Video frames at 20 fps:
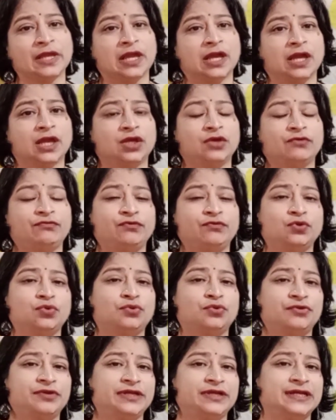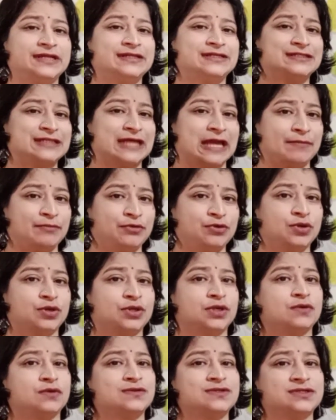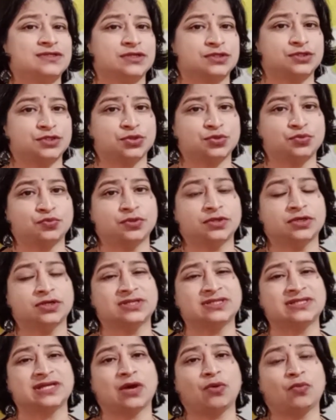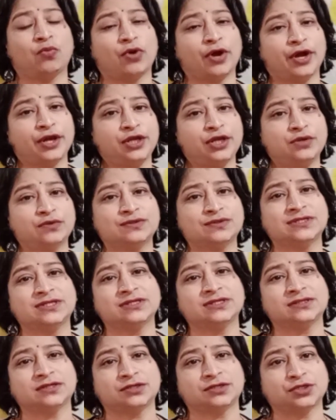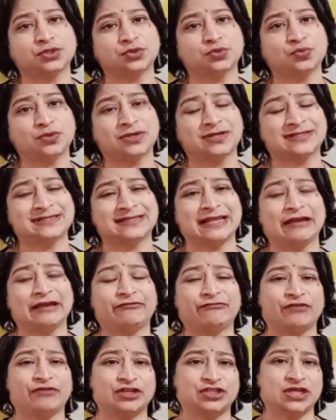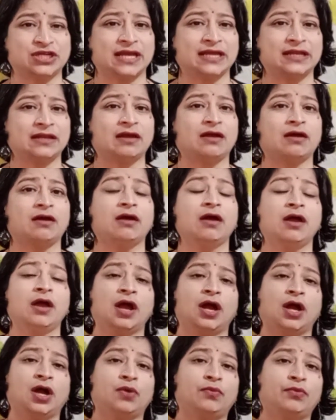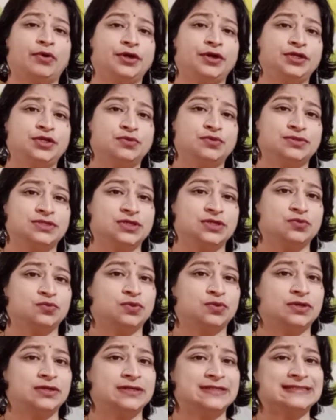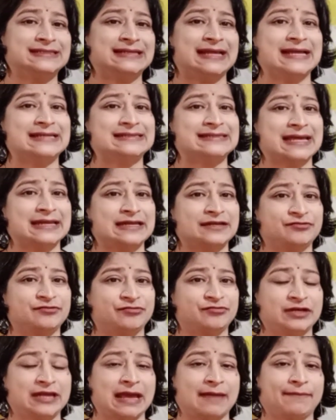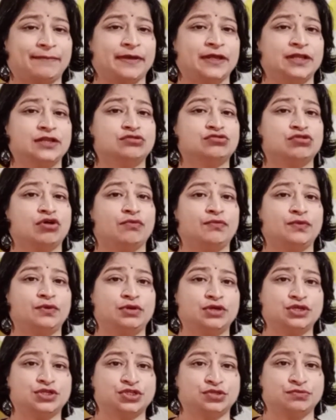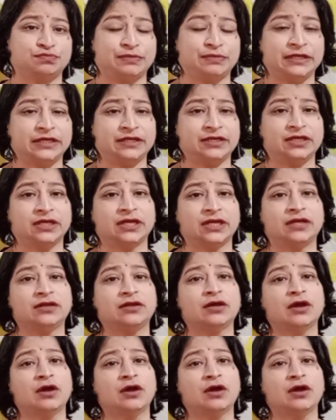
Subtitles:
If you create a taboo around certain words, avoid using certain words like vagina, avoid using words like sanitary napkins, ovulation period,